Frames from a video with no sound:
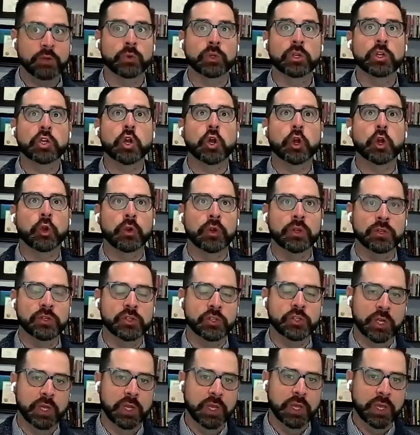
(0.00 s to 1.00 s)
You're trying to
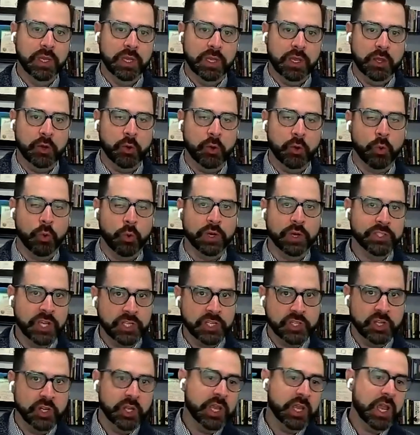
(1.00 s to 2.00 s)
encourage an
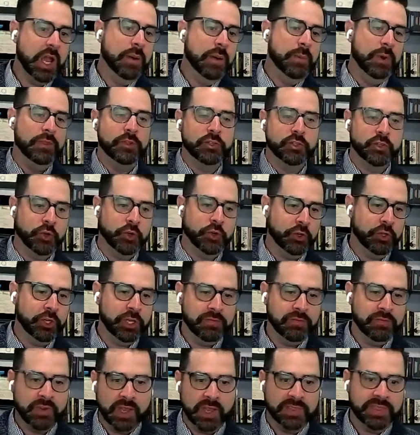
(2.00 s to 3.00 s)
organization to come on
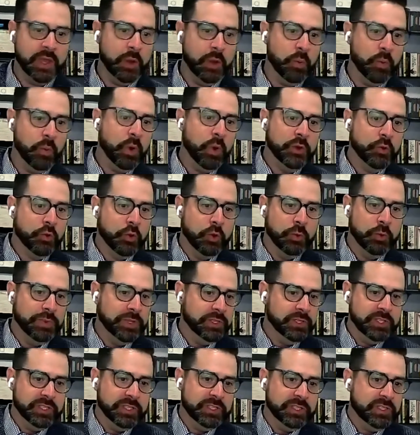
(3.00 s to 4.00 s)
the journey, and you've got that
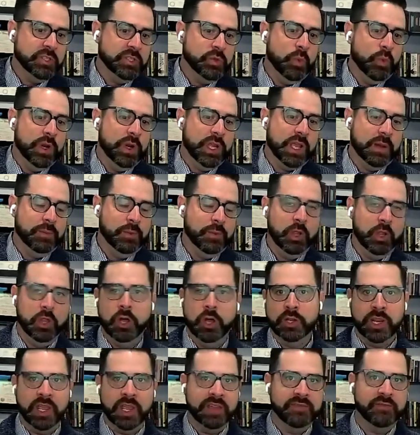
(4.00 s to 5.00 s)
one group that just doesn't
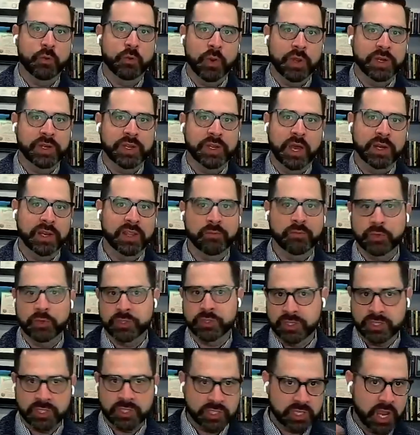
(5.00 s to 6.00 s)
want to come along, and they have a red
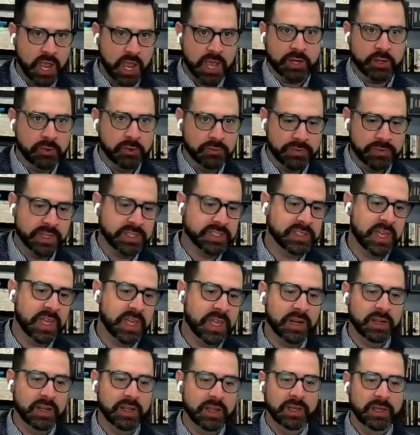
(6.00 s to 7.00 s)
dot, and everyone says, Scott, go
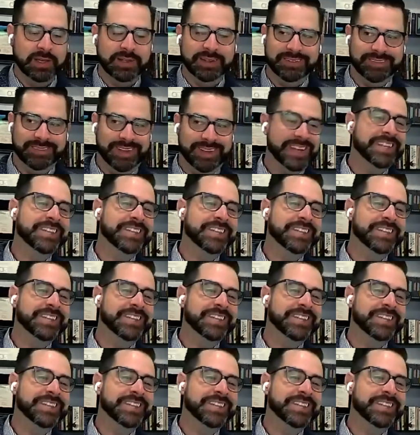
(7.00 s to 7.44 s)
fix that.